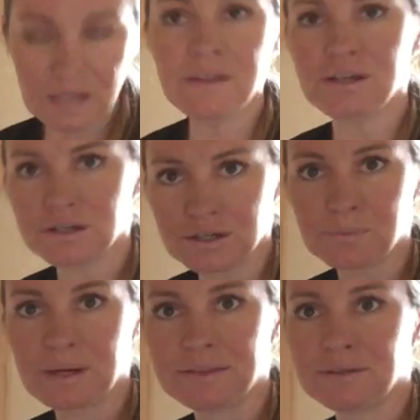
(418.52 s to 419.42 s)
And then you're gonna
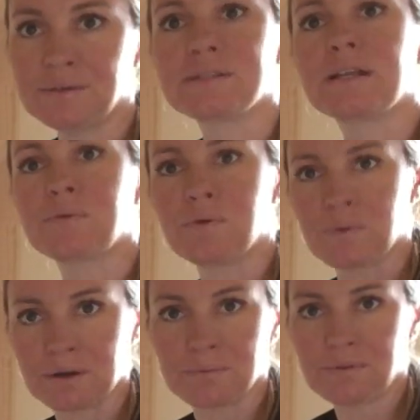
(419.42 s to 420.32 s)
rate those, and I will
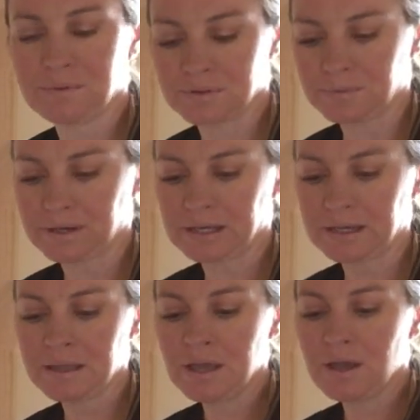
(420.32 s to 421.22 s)
work with you with the rating.